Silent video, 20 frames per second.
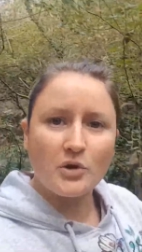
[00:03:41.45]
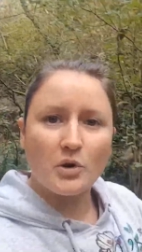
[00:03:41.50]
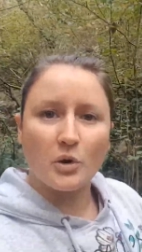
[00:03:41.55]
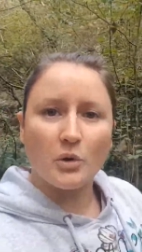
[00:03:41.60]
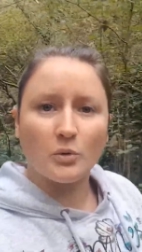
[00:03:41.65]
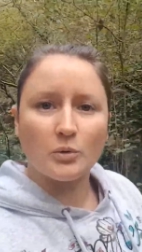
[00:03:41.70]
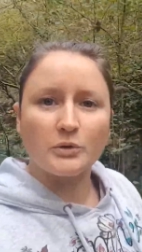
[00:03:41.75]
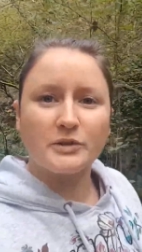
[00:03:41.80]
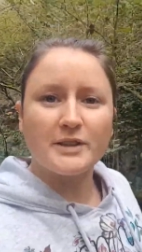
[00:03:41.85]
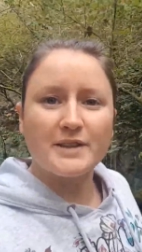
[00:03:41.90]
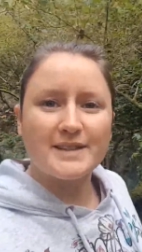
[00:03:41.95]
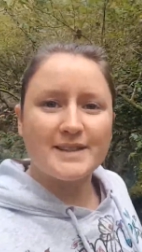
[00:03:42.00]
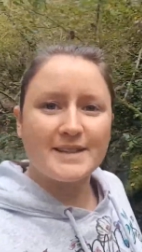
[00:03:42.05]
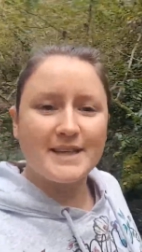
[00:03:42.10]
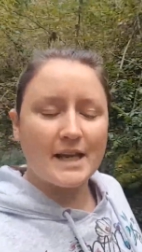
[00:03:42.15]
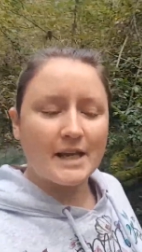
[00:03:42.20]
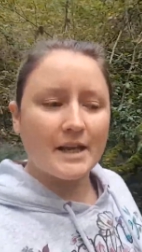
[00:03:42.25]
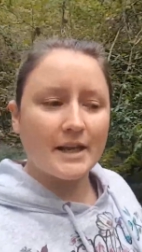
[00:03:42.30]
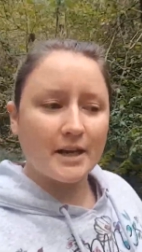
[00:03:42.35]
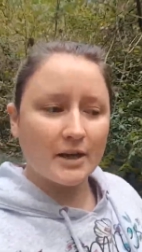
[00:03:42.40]
called
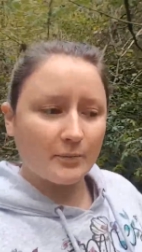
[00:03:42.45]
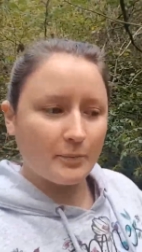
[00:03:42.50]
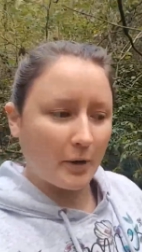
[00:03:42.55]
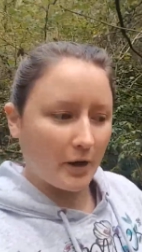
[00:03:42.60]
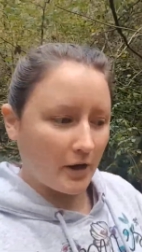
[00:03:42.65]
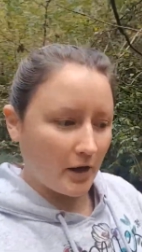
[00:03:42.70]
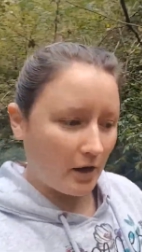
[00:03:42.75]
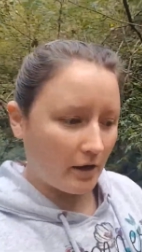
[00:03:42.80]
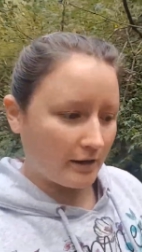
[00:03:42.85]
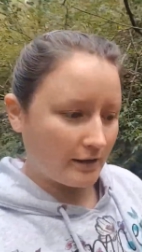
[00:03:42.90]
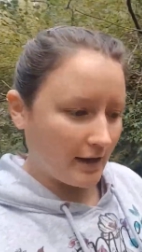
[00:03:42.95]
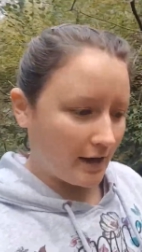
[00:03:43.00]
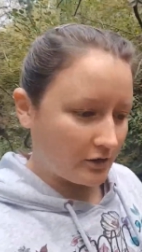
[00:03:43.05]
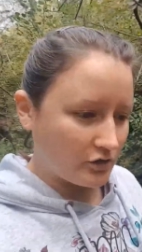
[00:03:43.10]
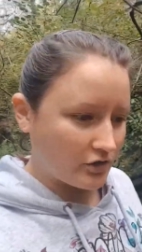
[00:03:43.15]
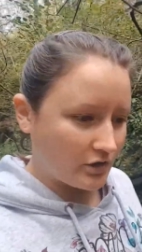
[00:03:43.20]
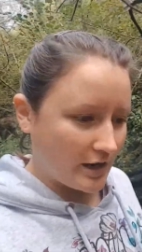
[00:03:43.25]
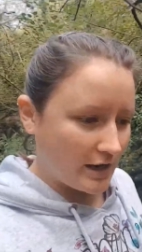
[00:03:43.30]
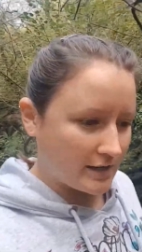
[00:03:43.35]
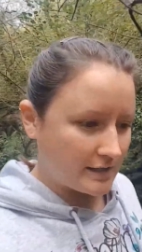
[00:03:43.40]
Seek by
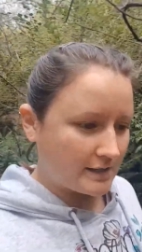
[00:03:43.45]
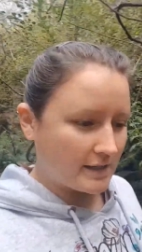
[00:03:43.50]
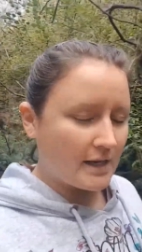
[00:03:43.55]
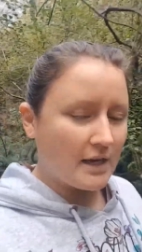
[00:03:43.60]
iNaturalist.